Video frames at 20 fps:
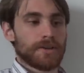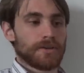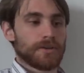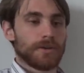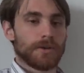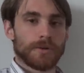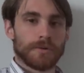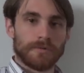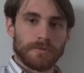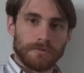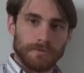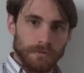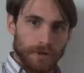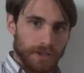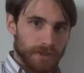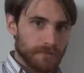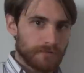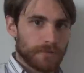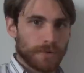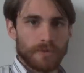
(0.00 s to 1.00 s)
you'll
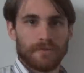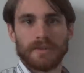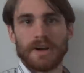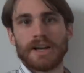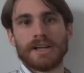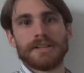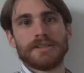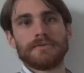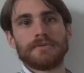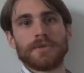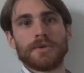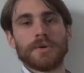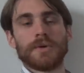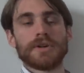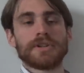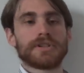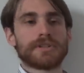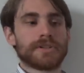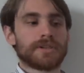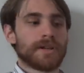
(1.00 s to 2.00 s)
run the four Vines, of
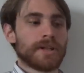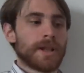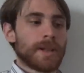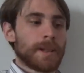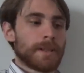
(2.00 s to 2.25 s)
course,